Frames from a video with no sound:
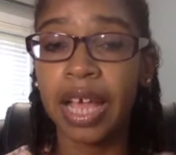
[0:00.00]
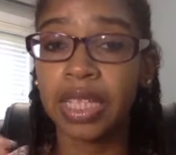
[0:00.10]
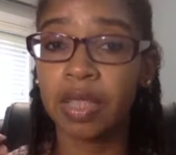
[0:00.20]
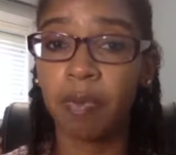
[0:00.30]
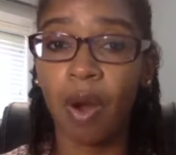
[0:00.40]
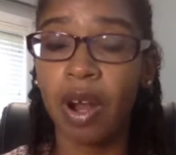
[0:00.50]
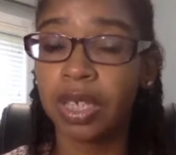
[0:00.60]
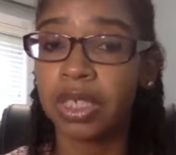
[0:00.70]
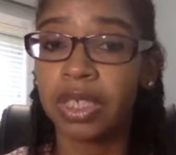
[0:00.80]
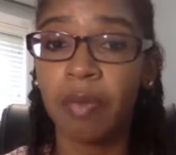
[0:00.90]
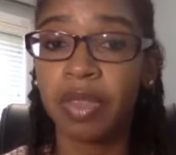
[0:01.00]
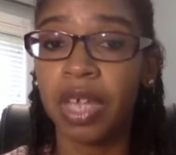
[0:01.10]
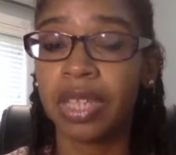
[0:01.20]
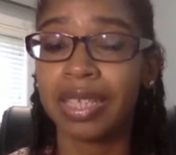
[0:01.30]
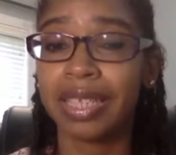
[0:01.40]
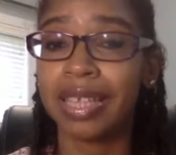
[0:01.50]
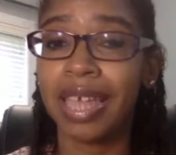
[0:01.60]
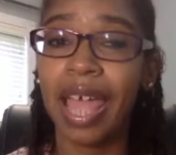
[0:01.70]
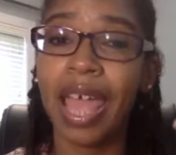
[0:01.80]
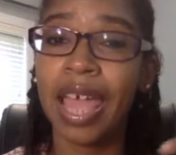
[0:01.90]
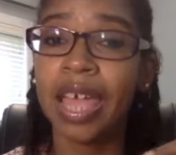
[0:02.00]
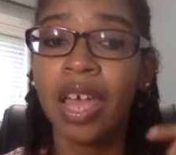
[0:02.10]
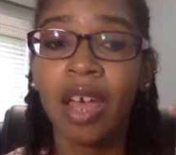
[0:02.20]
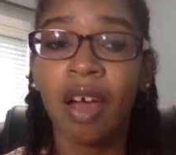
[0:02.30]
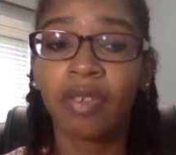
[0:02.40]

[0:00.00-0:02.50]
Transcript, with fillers: has sparked something that says, hey,